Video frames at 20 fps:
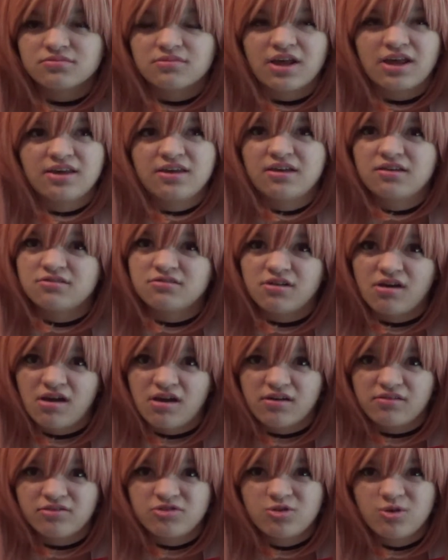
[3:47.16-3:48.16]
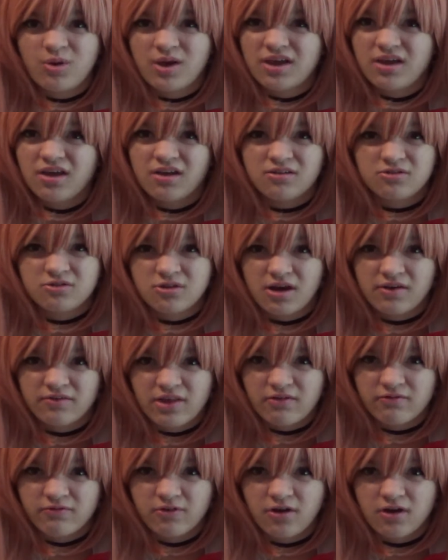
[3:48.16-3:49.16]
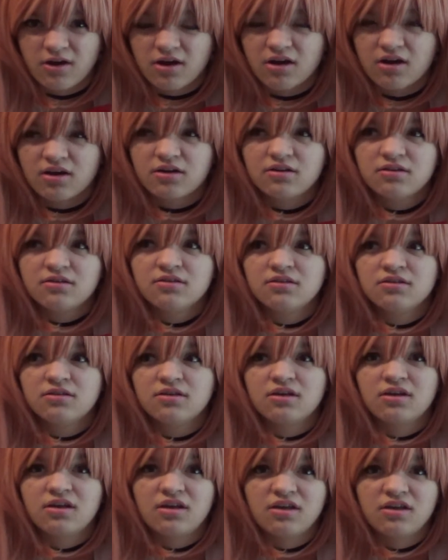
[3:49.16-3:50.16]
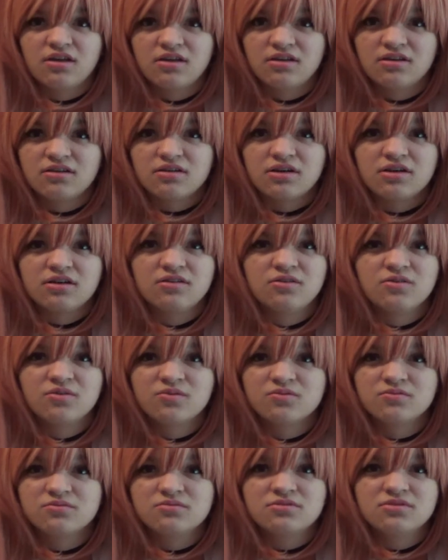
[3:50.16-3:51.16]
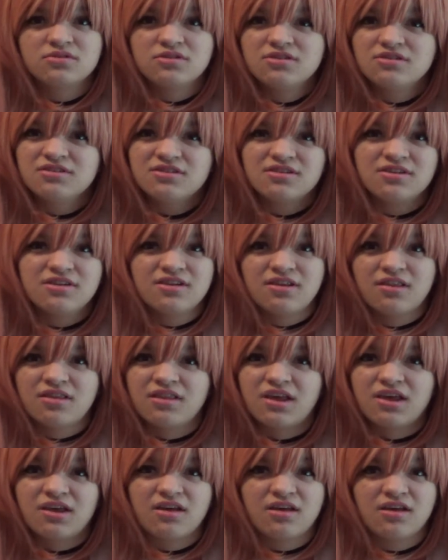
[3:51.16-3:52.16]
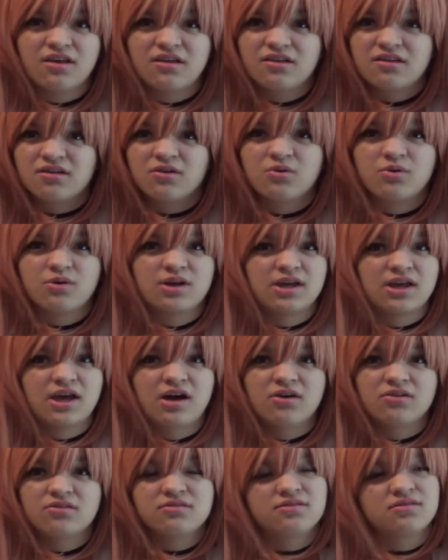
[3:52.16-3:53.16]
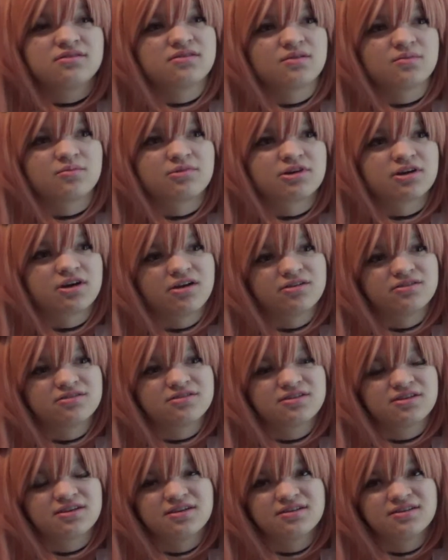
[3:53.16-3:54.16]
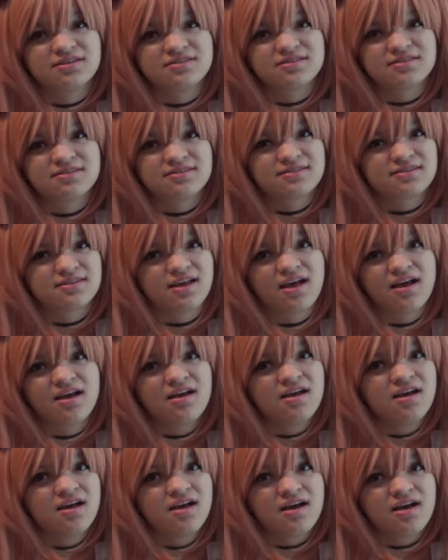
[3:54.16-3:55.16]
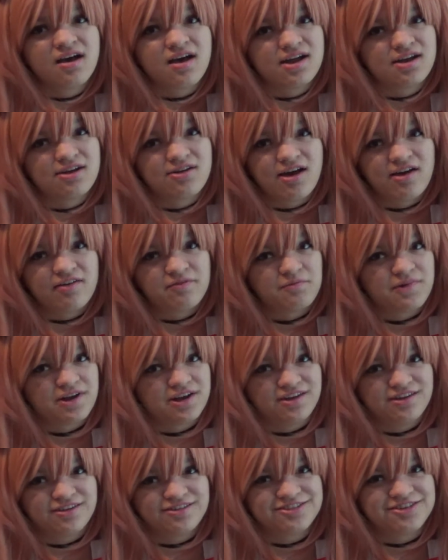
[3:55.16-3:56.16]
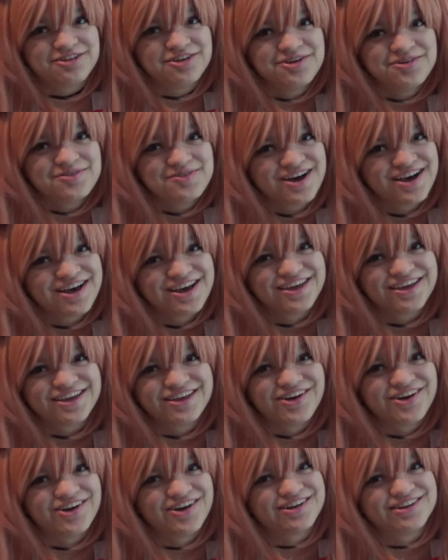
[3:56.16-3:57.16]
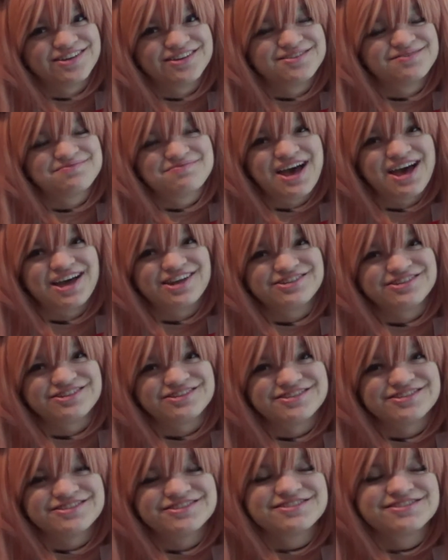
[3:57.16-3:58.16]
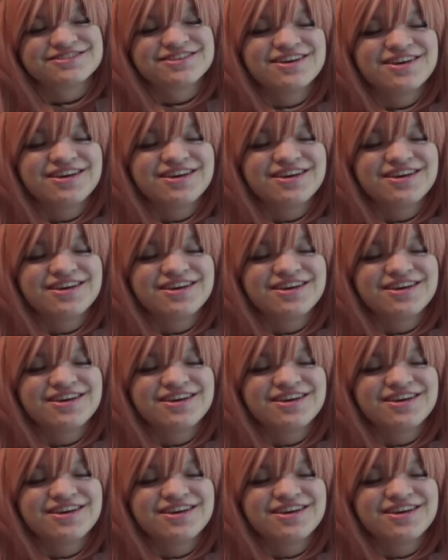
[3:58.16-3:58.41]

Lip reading: I can't drive, so I can't drive that far, and I don't like going out somewhere else because I don't have money to buy con badges.